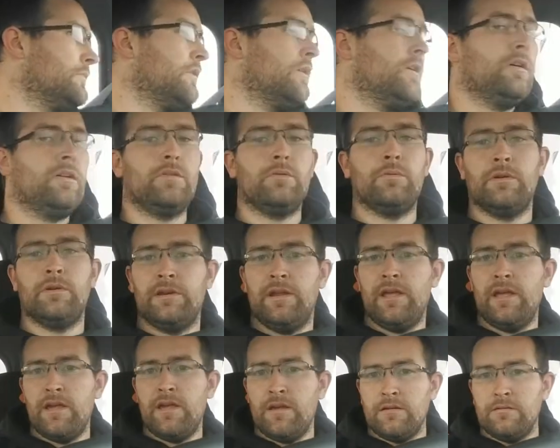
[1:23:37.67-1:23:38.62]
All the way
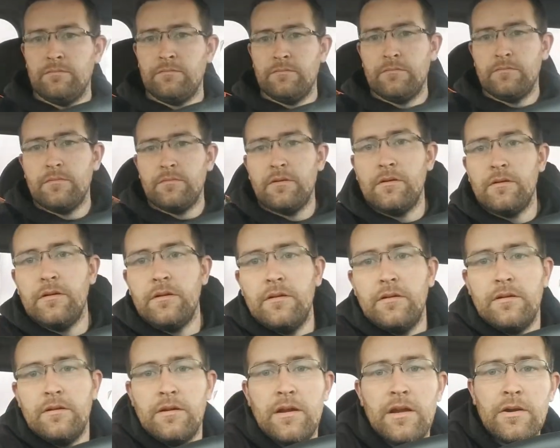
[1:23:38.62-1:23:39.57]
down.
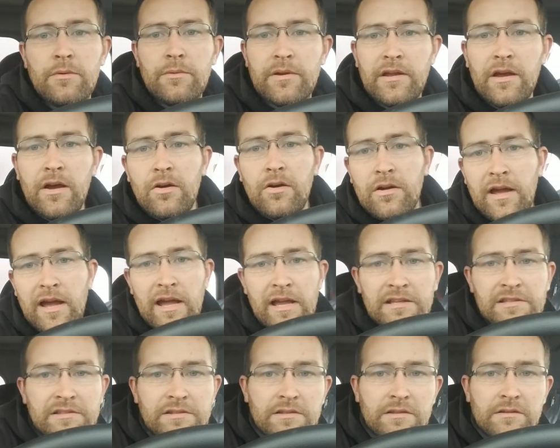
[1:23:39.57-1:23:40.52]
There we go,
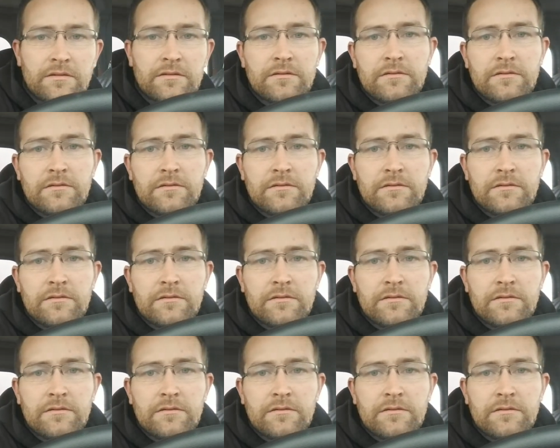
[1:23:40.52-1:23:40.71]
guys.